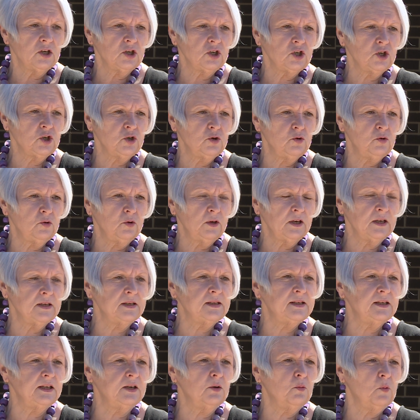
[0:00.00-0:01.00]
to
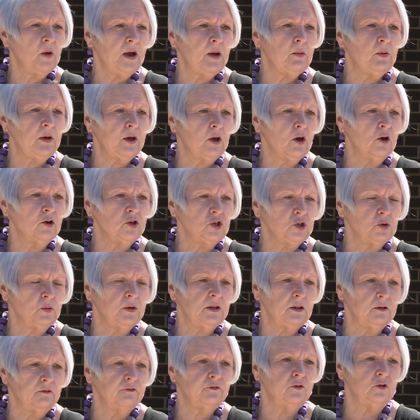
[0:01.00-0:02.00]
consider where we go to
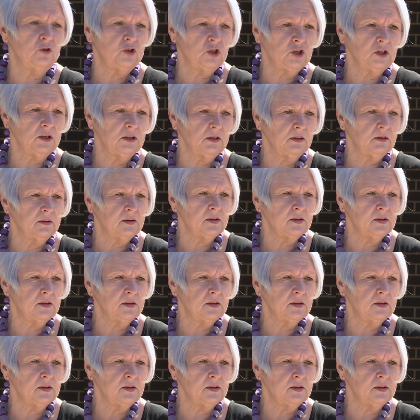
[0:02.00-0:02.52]
in the future.